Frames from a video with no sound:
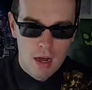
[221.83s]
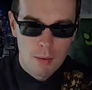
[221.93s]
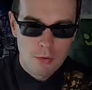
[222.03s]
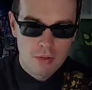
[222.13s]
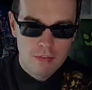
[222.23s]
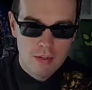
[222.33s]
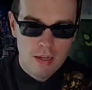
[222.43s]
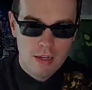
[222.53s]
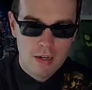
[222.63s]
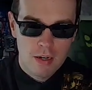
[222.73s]
You can see it
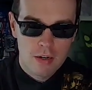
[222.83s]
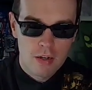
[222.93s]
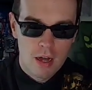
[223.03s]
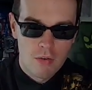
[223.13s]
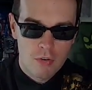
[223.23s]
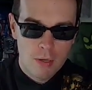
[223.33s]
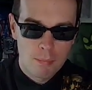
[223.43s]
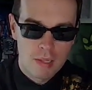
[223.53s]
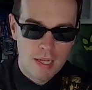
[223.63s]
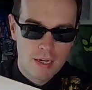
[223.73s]
here, very
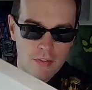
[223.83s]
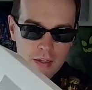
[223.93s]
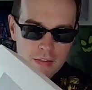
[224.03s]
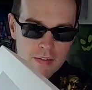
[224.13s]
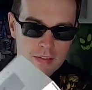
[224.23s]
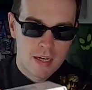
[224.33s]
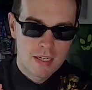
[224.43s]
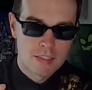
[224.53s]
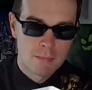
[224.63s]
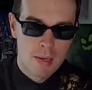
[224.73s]
plain on like the
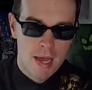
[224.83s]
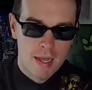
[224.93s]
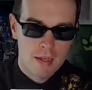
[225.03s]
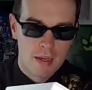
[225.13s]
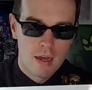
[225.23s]
sides and back.